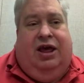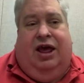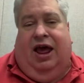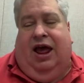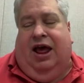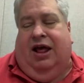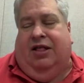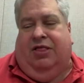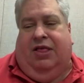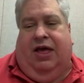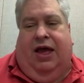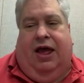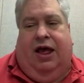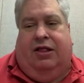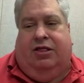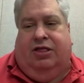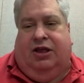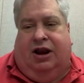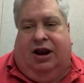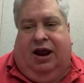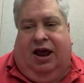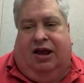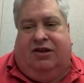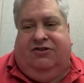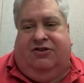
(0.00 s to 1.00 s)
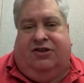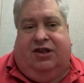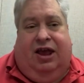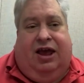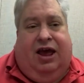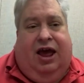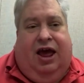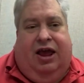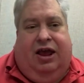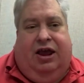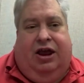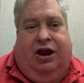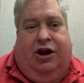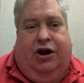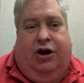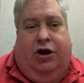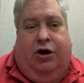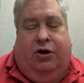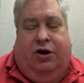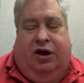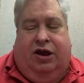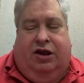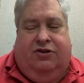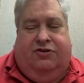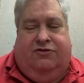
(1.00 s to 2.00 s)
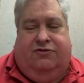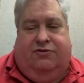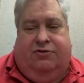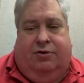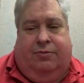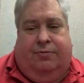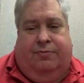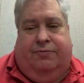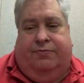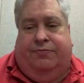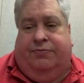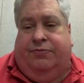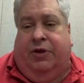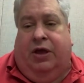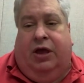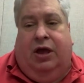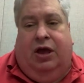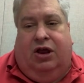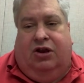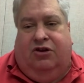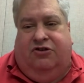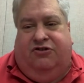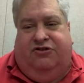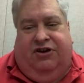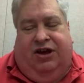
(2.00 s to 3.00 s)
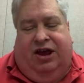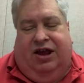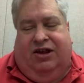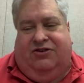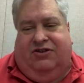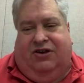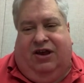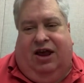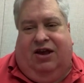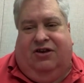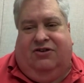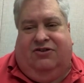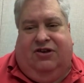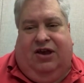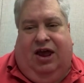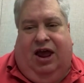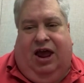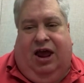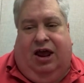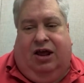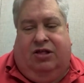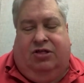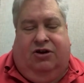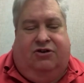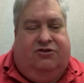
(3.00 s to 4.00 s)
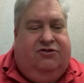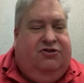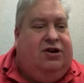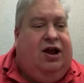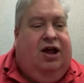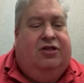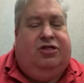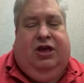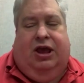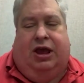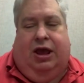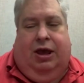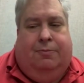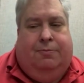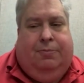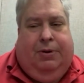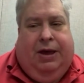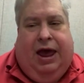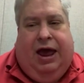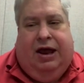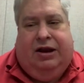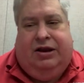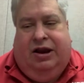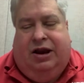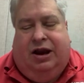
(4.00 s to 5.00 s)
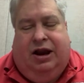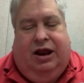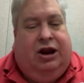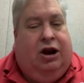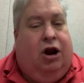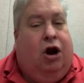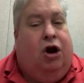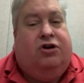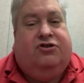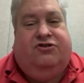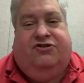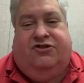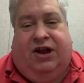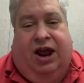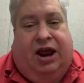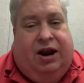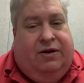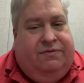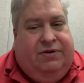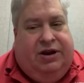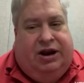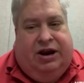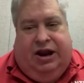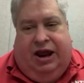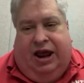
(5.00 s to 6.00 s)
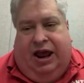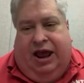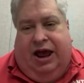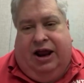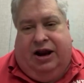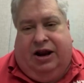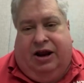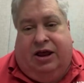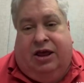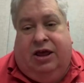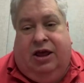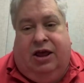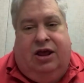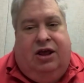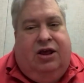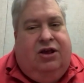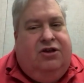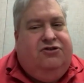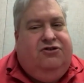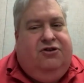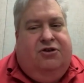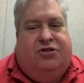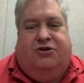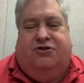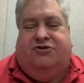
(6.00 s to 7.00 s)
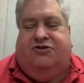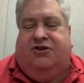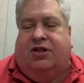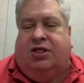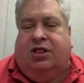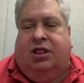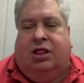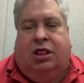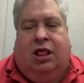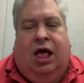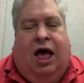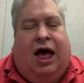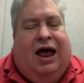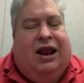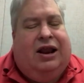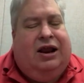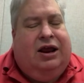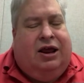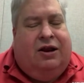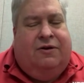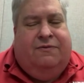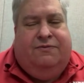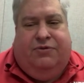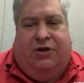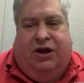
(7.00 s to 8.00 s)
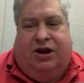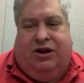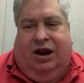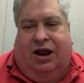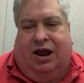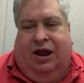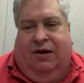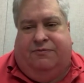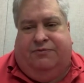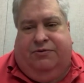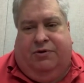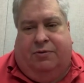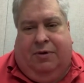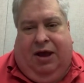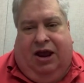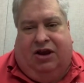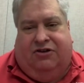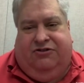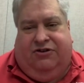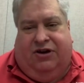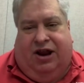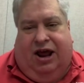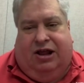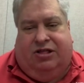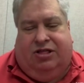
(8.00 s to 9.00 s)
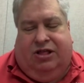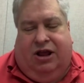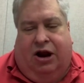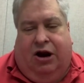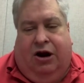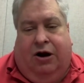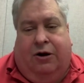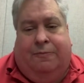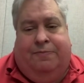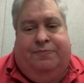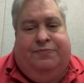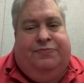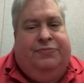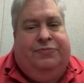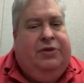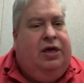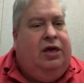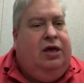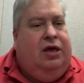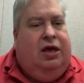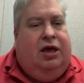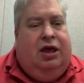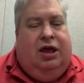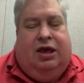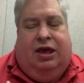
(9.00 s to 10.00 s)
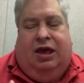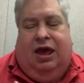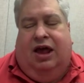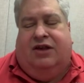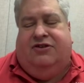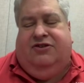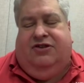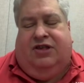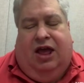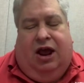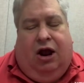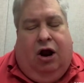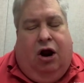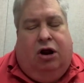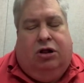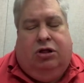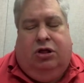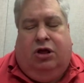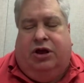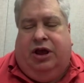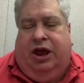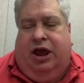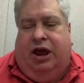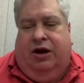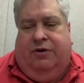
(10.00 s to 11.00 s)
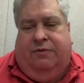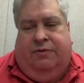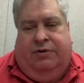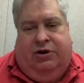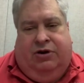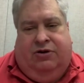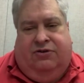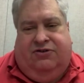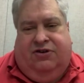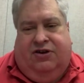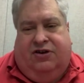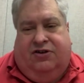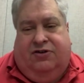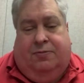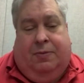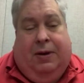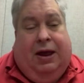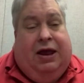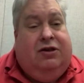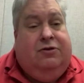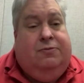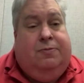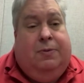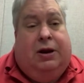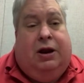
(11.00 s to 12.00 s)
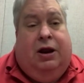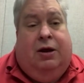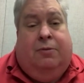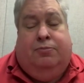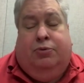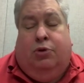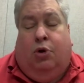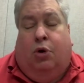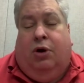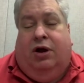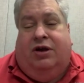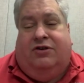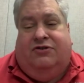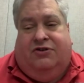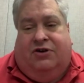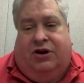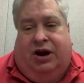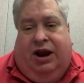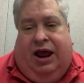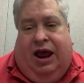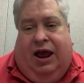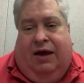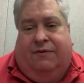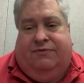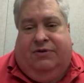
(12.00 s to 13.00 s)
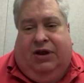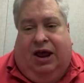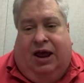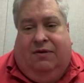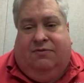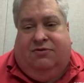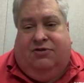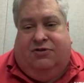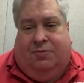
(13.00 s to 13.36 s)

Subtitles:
And then the next thing I hear is from GSA saying there's nothing impacted in our state of Indiana. So there's a lot of conflicting information out there. Yes, they are looking at reducing space, but employees are going to have